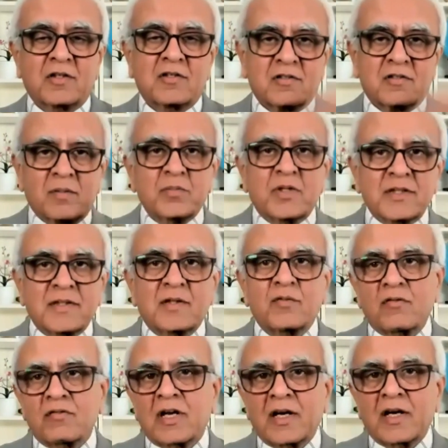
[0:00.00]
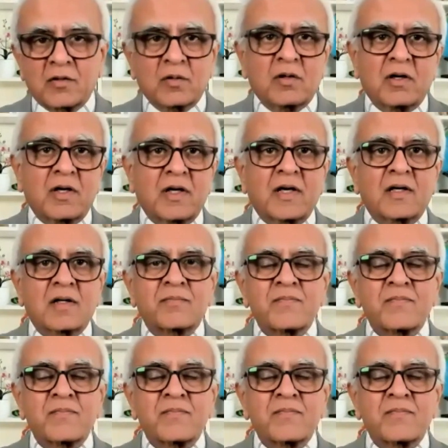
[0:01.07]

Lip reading: It's something that we will need to create.